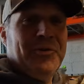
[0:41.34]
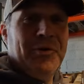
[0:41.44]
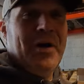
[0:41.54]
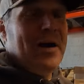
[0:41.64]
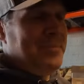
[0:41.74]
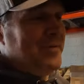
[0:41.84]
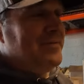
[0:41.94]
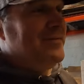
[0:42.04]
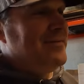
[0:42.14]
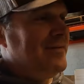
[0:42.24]
grew up, and
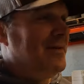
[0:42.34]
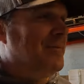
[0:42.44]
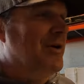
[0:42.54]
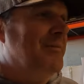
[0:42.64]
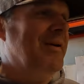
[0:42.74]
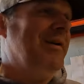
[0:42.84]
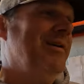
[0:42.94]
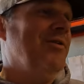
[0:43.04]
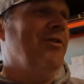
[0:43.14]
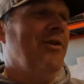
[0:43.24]
I'm going to
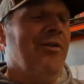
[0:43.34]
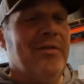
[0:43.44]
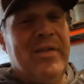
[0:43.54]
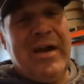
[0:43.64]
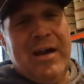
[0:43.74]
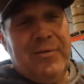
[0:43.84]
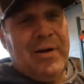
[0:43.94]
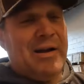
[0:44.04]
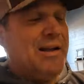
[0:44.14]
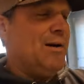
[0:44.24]
be going over there
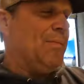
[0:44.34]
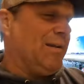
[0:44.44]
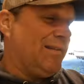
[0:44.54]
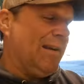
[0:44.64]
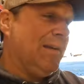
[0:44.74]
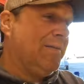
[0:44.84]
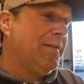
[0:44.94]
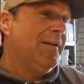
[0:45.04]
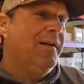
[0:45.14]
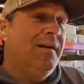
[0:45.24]
where I cut my
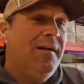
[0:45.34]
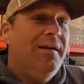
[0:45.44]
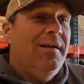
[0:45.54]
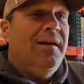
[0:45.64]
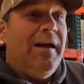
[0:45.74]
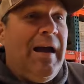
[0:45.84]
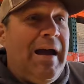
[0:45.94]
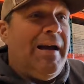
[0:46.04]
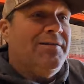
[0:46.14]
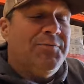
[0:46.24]
teeth
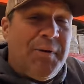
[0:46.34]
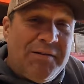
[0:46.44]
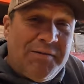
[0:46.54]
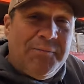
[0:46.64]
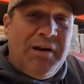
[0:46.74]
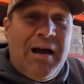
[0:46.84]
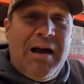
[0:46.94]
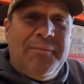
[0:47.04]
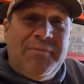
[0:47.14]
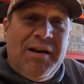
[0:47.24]
and spend some
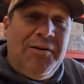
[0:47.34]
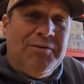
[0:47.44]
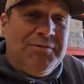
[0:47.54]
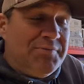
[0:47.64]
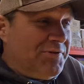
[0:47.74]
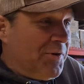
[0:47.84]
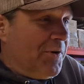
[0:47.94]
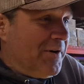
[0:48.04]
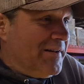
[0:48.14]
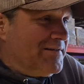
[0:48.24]
time telling some
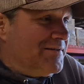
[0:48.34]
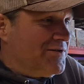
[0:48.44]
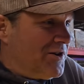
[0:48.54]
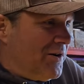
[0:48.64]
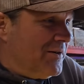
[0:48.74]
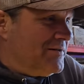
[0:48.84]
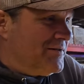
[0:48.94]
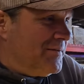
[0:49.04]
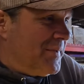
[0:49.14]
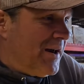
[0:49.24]
stories and showing
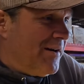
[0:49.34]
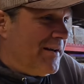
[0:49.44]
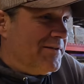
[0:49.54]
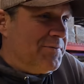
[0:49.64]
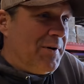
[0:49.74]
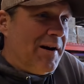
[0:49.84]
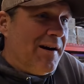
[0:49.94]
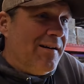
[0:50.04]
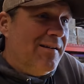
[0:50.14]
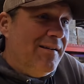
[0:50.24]
some areas
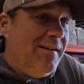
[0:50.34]
where